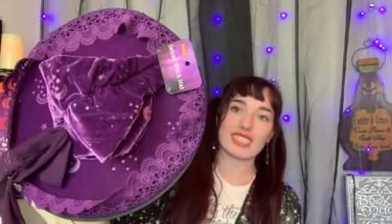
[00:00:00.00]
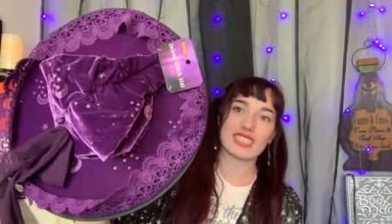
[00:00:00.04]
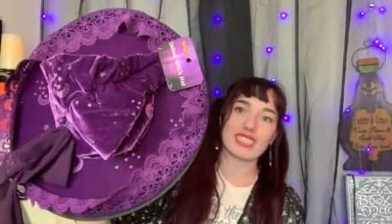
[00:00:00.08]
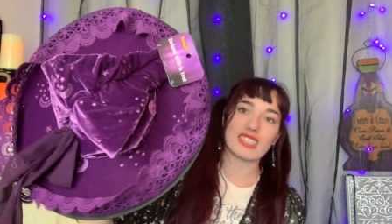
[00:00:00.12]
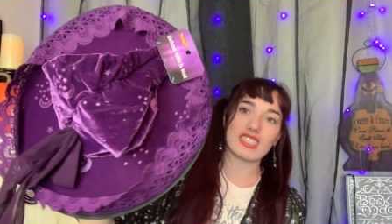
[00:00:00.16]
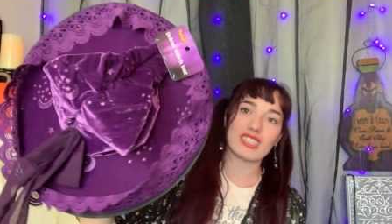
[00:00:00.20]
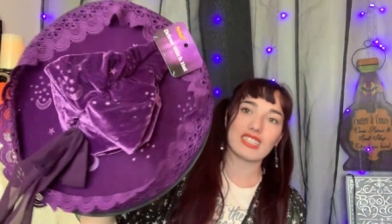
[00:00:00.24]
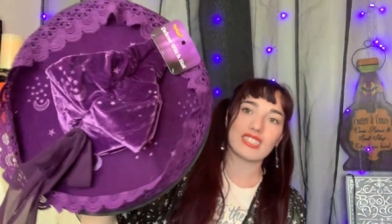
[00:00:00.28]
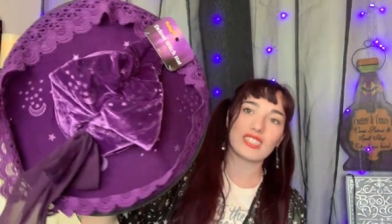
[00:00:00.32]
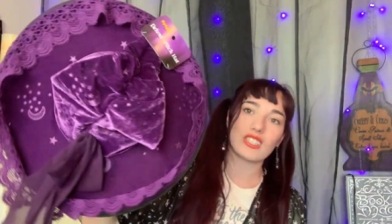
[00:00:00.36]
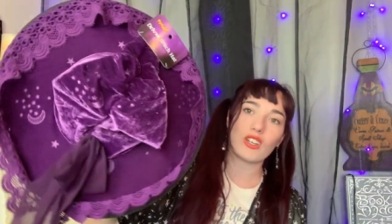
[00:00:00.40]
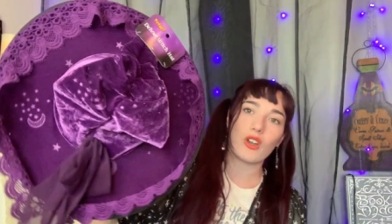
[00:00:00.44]

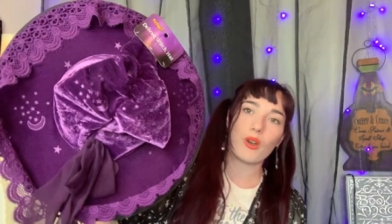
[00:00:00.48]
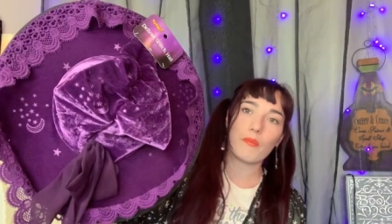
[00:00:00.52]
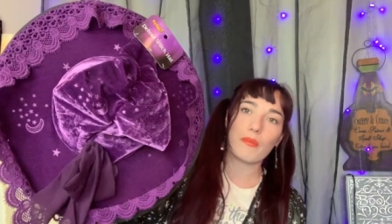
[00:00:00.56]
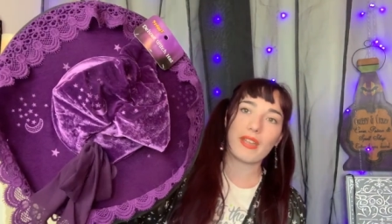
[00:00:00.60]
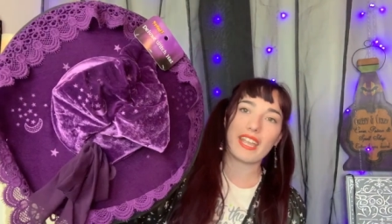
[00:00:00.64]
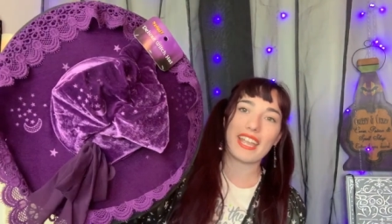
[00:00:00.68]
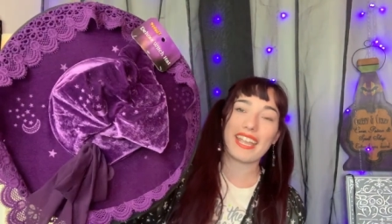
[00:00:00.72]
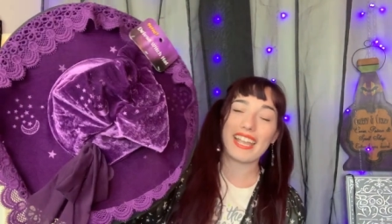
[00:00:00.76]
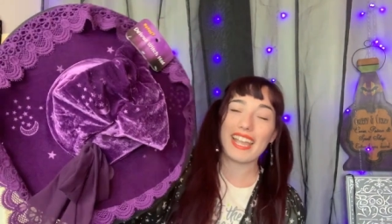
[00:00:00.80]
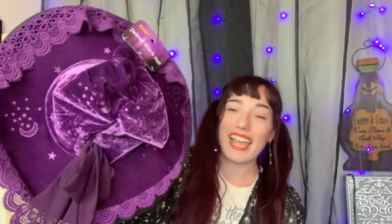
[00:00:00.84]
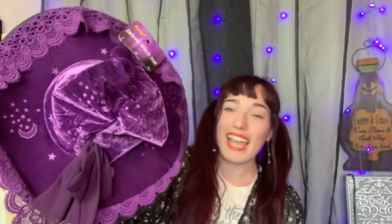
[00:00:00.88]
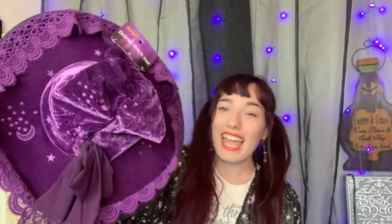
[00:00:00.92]
This is so
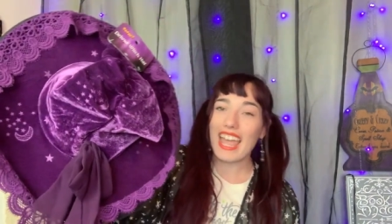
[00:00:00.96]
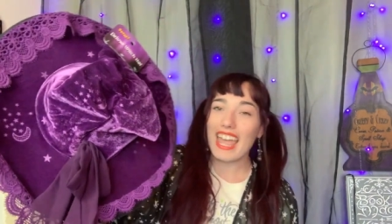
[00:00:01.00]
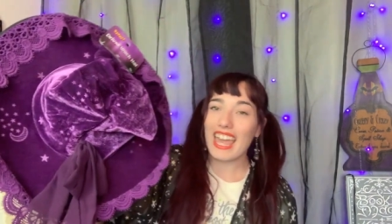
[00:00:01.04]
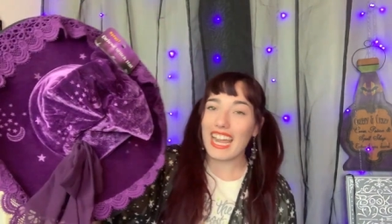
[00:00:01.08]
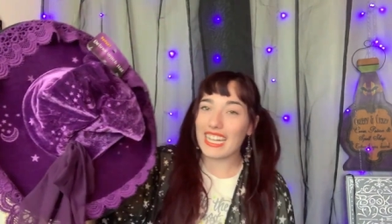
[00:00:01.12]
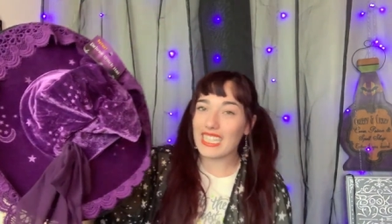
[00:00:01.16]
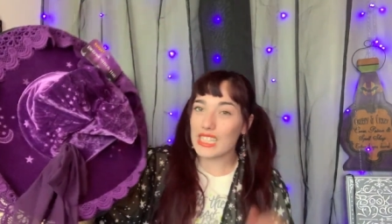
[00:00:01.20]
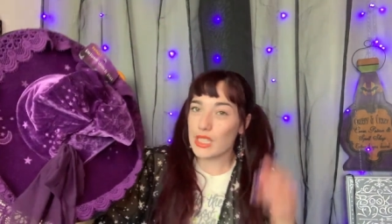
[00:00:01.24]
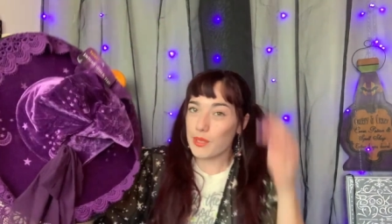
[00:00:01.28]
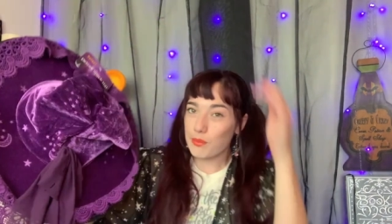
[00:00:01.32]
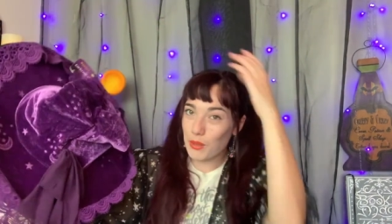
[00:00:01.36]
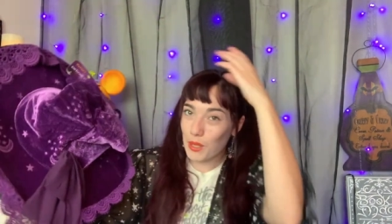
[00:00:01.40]
me,
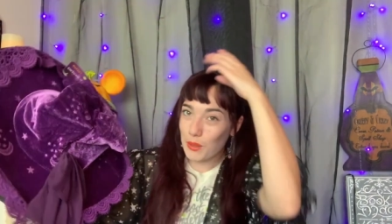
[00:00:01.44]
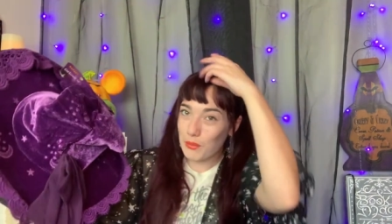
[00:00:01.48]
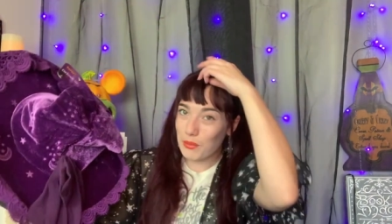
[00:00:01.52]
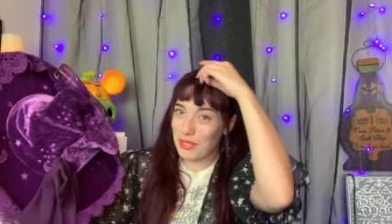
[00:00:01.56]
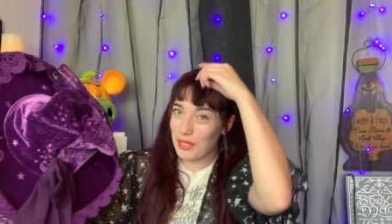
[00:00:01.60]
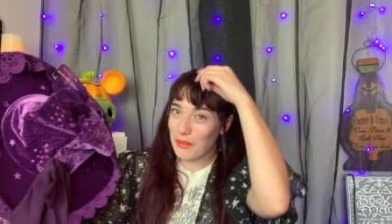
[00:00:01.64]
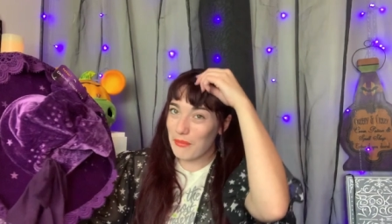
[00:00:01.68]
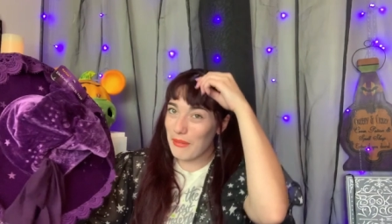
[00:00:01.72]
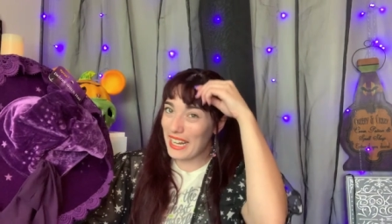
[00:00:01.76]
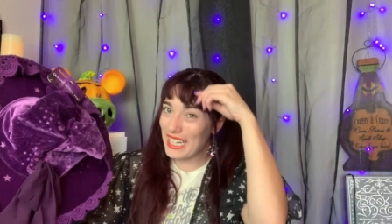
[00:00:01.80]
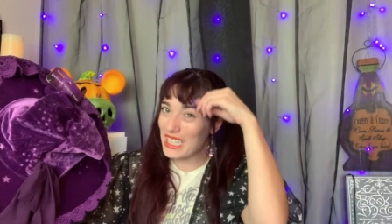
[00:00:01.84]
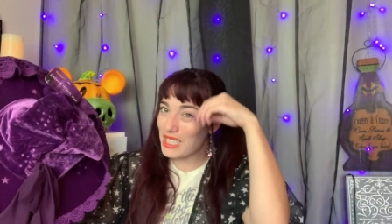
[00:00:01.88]
and it's purple
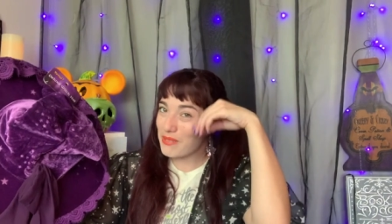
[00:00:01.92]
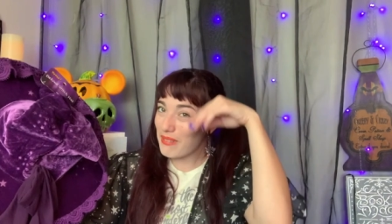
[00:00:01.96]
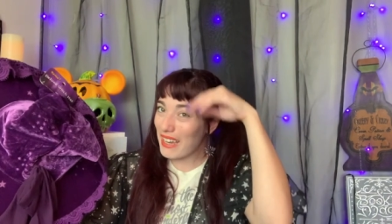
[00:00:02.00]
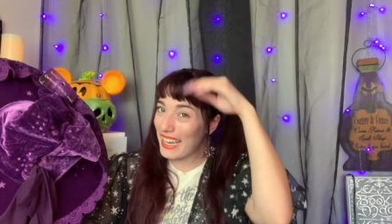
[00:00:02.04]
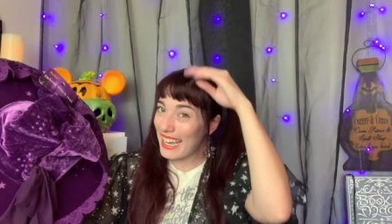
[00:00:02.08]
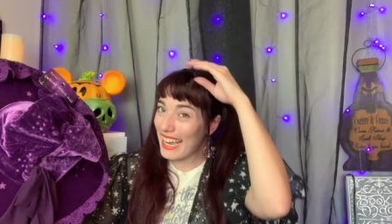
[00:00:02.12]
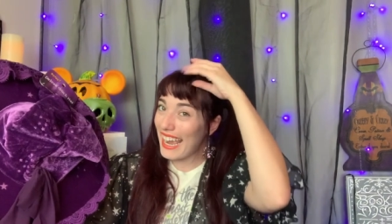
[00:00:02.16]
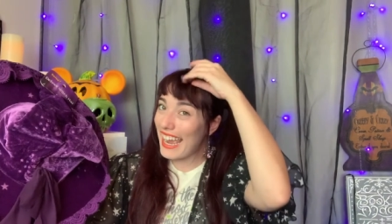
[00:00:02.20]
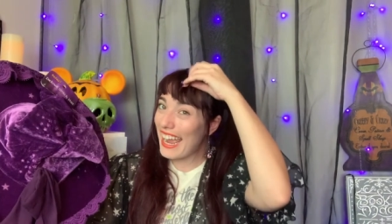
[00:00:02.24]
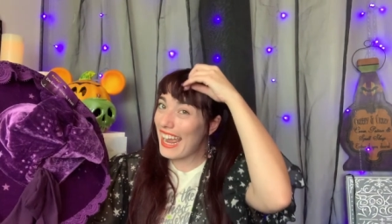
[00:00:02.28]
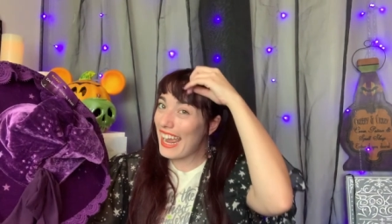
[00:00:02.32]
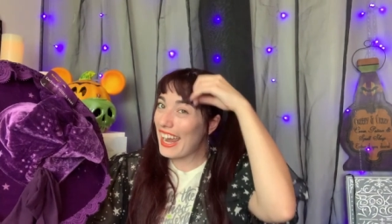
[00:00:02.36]
to match my
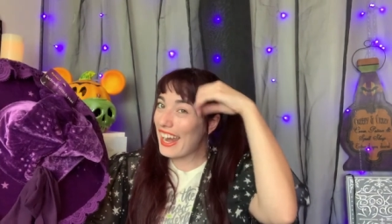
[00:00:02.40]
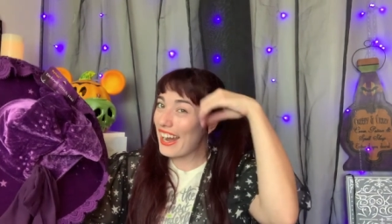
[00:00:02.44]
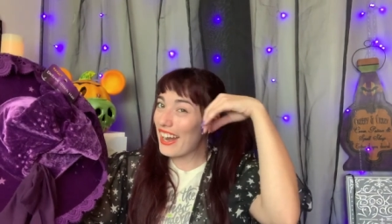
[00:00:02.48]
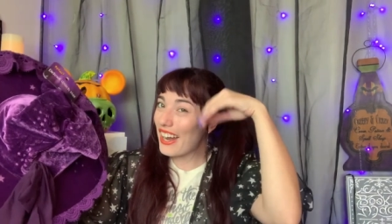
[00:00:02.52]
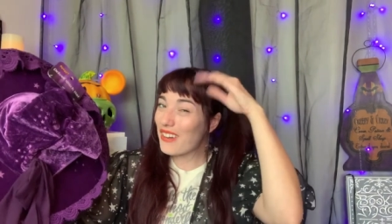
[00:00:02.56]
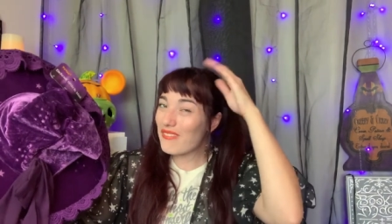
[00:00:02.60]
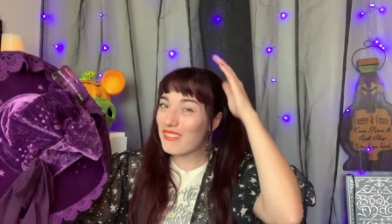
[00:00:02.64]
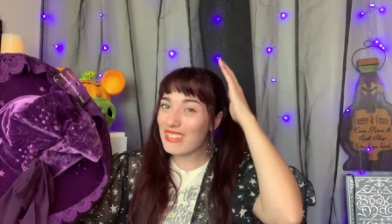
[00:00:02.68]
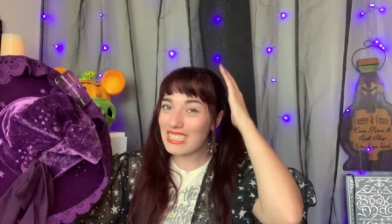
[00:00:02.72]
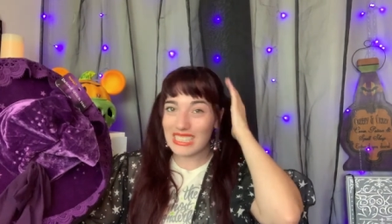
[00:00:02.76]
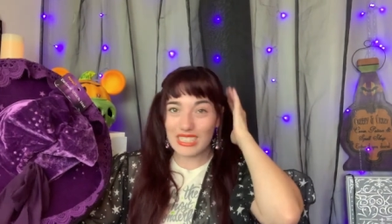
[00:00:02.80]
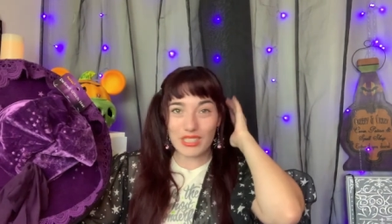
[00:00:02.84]

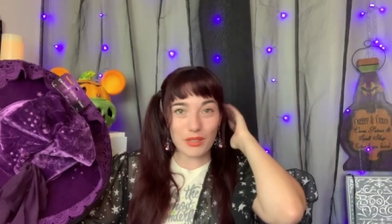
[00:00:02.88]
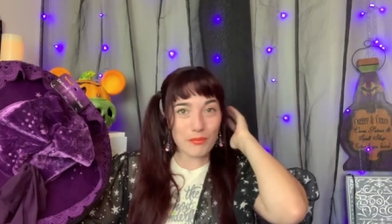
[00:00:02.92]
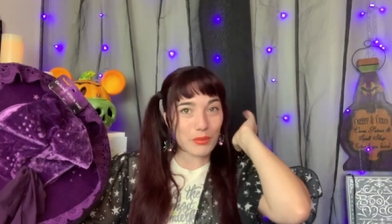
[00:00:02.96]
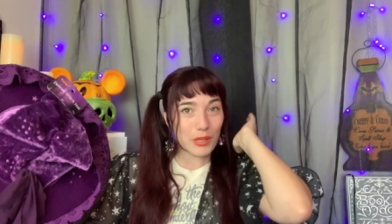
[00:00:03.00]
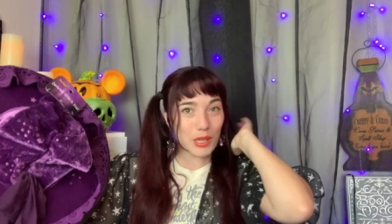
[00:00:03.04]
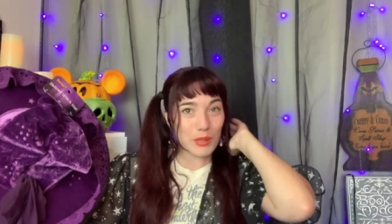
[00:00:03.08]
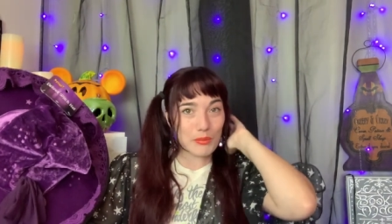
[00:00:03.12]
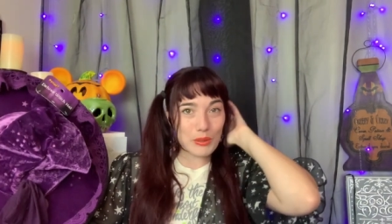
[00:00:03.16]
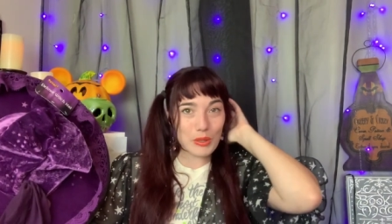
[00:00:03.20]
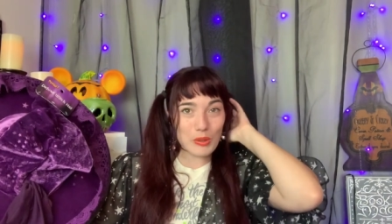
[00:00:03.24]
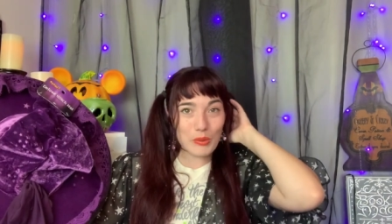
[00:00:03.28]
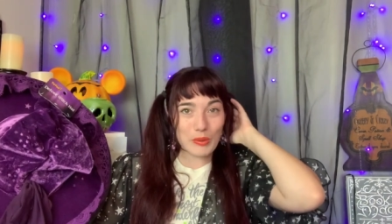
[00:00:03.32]
hair, my little
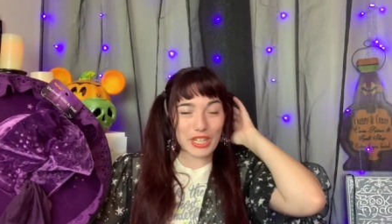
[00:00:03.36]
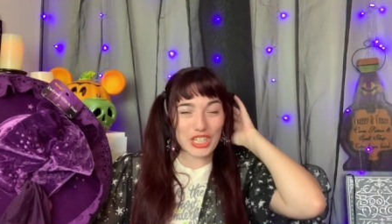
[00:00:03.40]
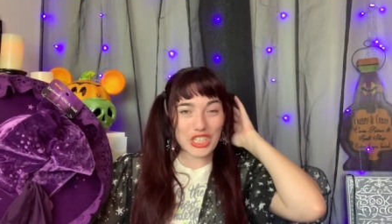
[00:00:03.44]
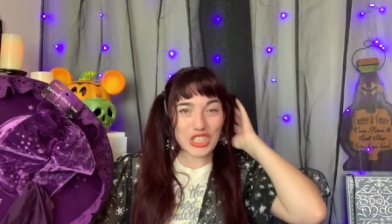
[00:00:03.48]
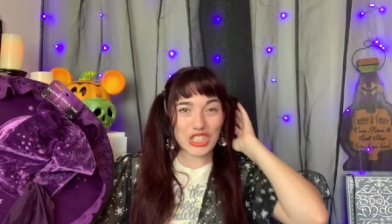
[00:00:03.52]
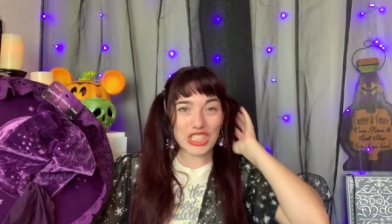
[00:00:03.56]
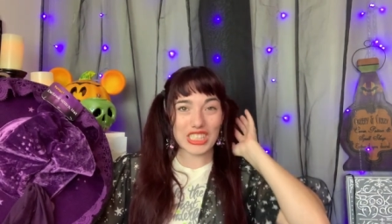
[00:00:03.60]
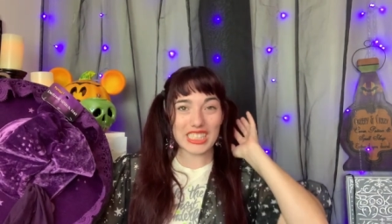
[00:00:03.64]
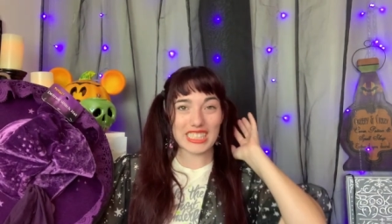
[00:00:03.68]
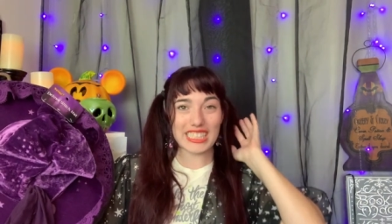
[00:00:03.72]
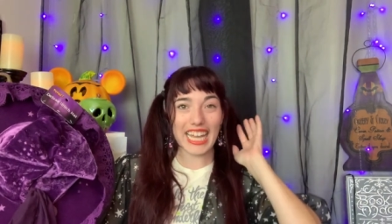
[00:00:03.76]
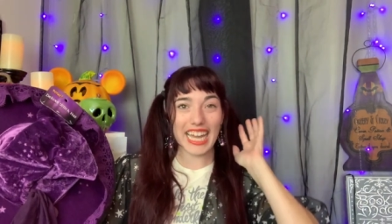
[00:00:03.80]
purple
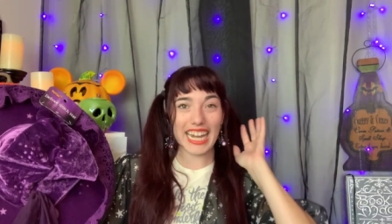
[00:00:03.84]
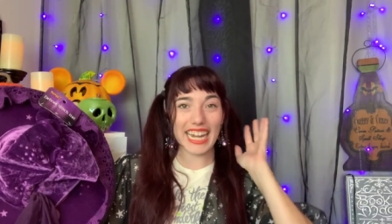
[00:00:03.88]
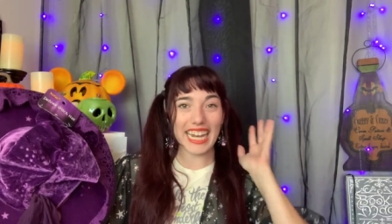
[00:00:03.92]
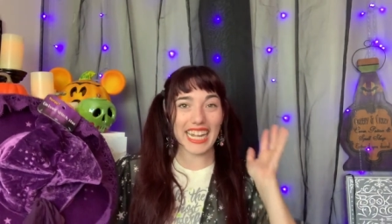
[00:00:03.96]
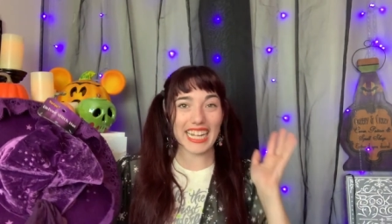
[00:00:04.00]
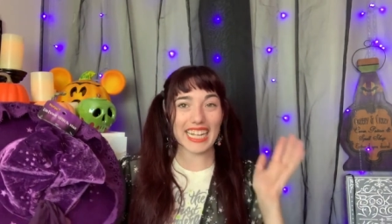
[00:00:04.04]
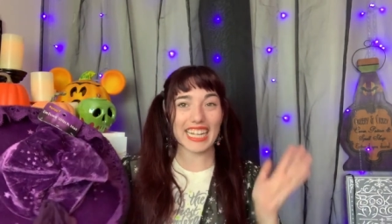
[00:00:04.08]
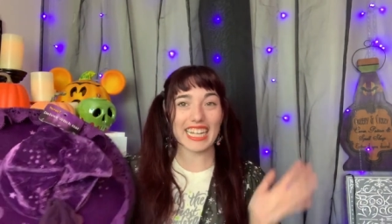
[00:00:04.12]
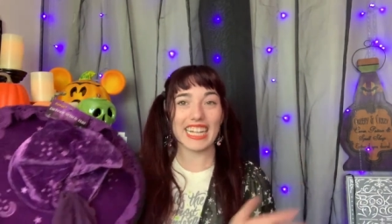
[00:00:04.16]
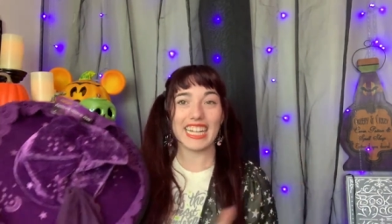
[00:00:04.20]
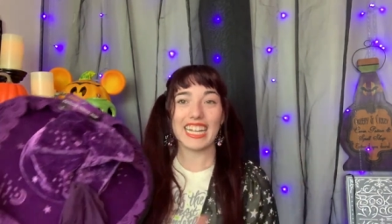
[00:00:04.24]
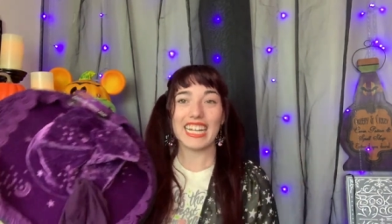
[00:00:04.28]
witch
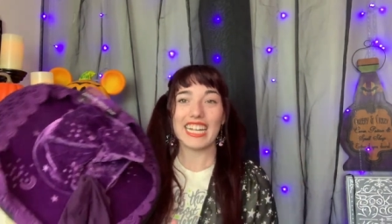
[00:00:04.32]
aesthetic,